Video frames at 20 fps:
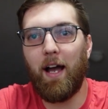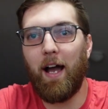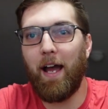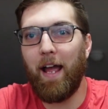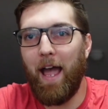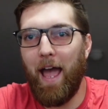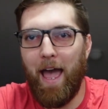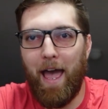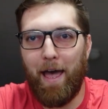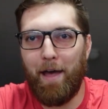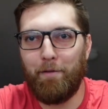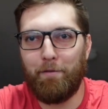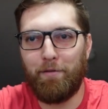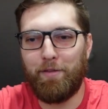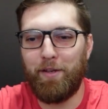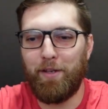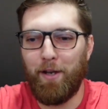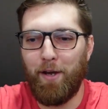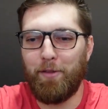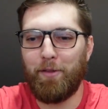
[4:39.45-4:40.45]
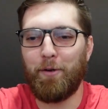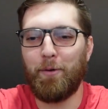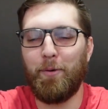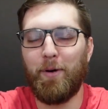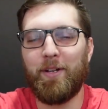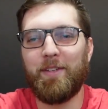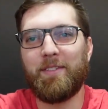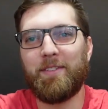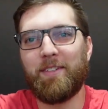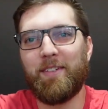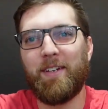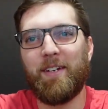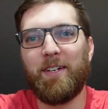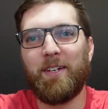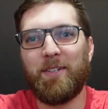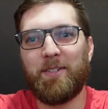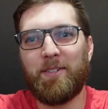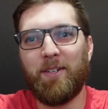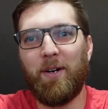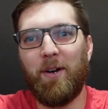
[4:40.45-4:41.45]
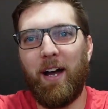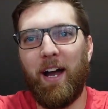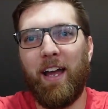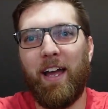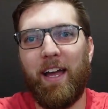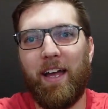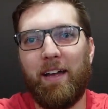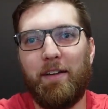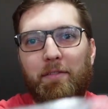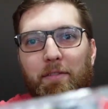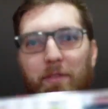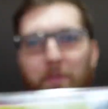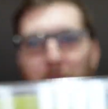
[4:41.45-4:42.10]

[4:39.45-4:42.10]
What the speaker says: I have the other ones. So I have